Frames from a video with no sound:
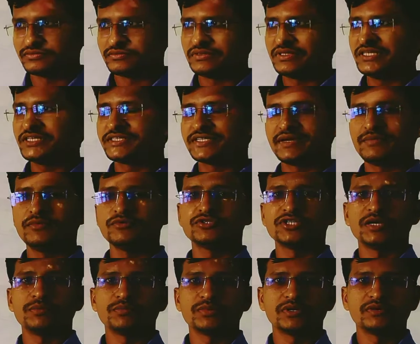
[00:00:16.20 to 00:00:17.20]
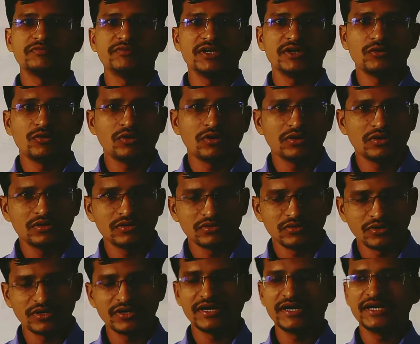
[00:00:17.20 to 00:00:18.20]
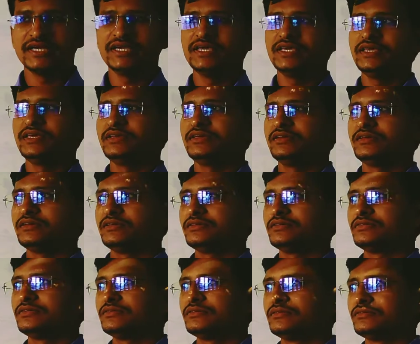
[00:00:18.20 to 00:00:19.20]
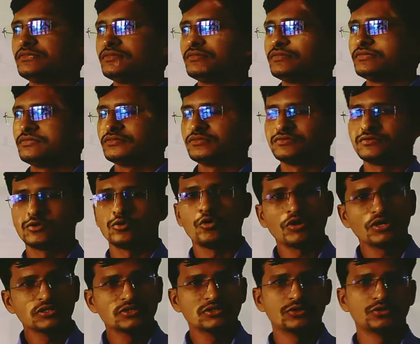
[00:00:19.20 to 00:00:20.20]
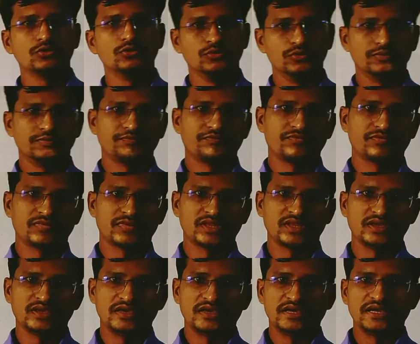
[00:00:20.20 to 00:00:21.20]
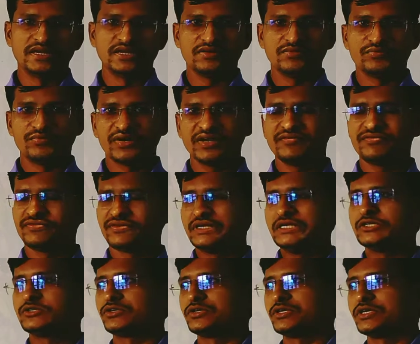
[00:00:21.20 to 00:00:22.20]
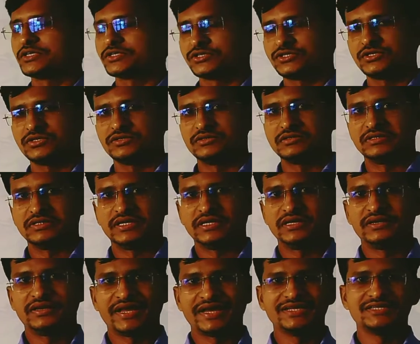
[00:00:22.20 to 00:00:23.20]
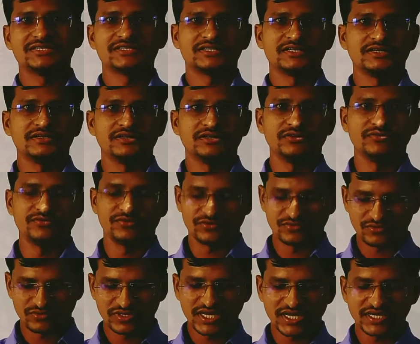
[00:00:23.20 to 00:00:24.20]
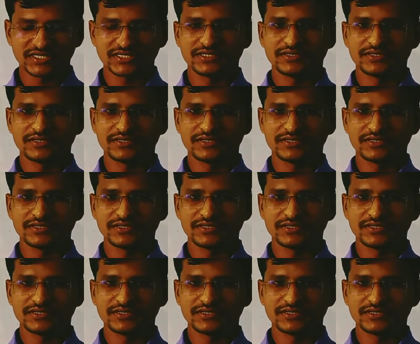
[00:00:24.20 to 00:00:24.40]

this type of chapter we have already gone through in a brief introduction in 9th standard, if you know that.